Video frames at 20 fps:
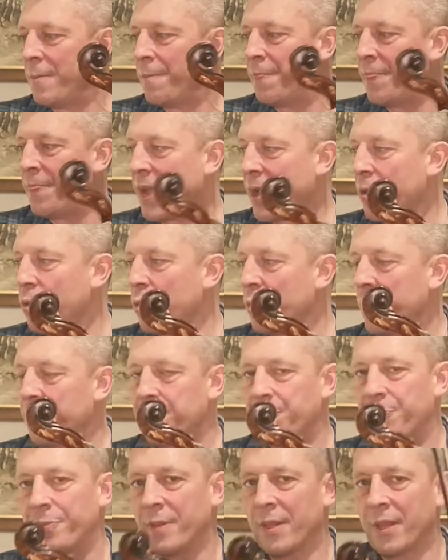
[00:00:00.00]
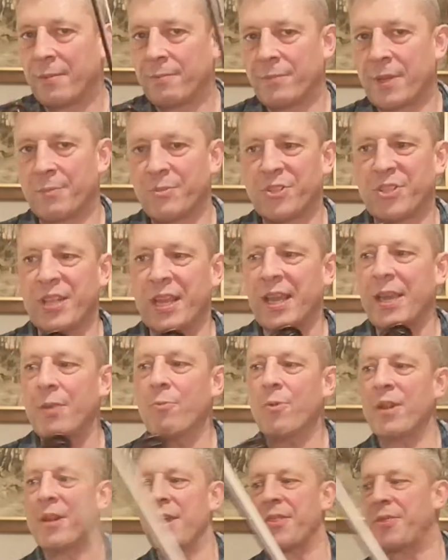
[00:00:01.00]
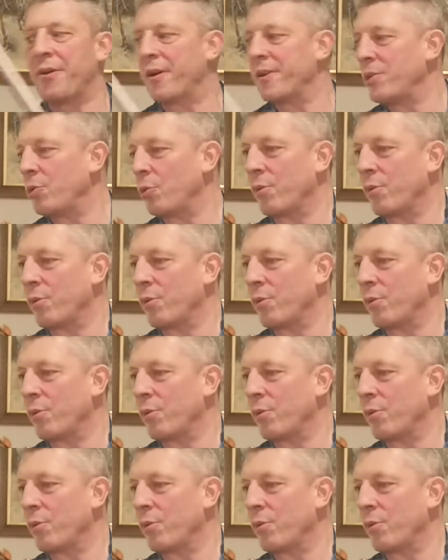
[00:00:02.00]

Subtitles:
Now, I'm sticking with Nathaniel